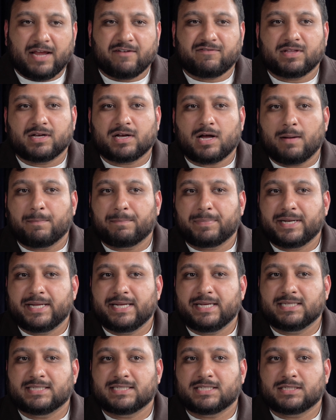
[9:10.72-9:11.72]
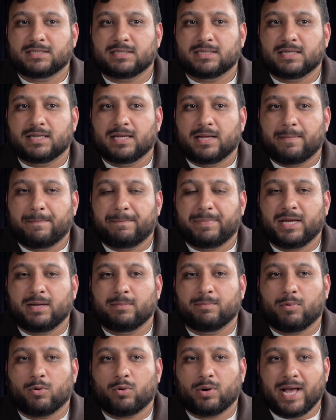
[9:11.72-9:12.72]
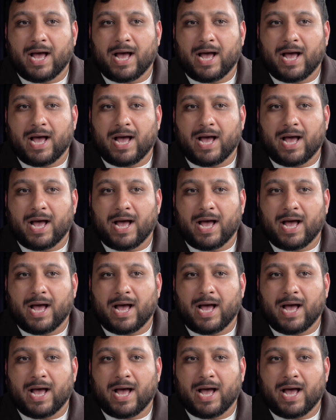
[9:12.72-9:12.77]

If the company's being bought